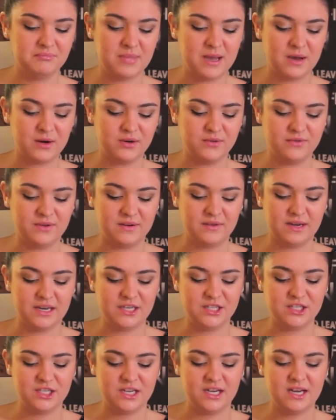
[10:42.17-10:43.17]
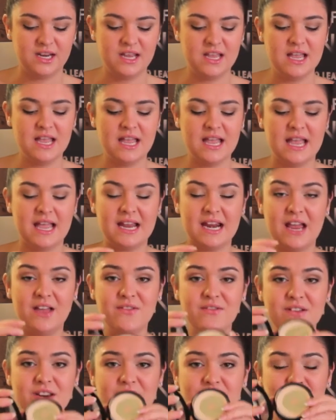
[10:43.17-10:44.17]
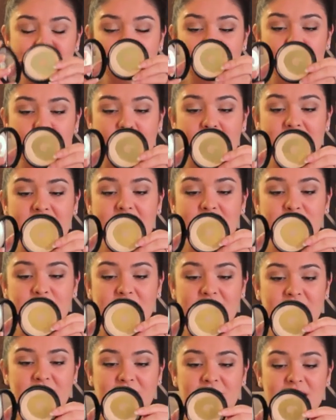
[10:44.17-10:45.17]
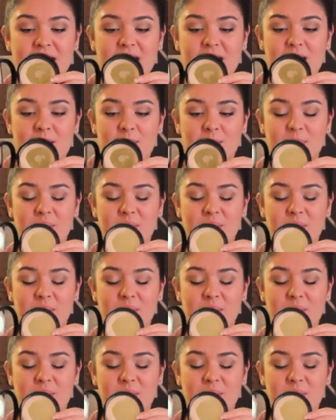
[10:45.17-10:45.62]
Powder Foundation. And I finished quite a bit of it,